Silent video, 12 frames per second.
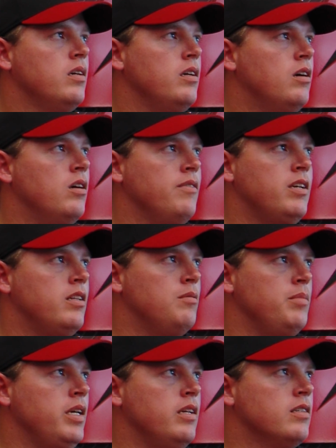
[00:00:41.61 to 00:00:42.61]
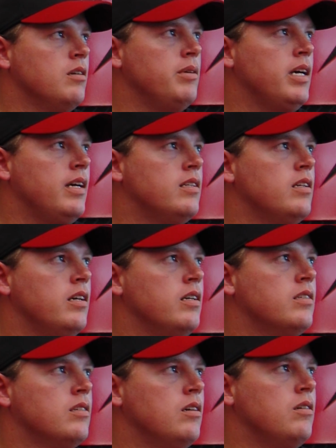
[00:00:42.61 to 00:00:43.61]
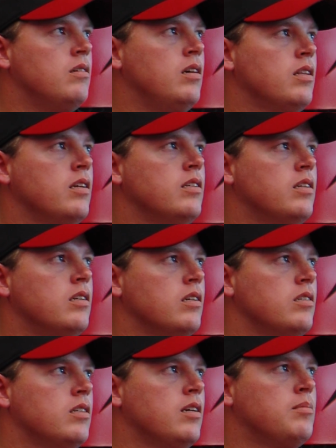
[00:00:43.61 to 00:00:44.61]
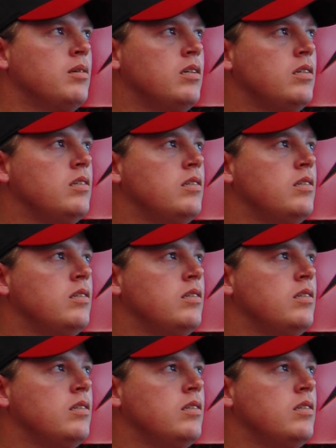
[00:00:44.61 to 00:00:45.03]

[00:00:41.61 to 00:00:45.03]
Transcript: you know, even in the meetings that we had today. So I think he's done a good job. How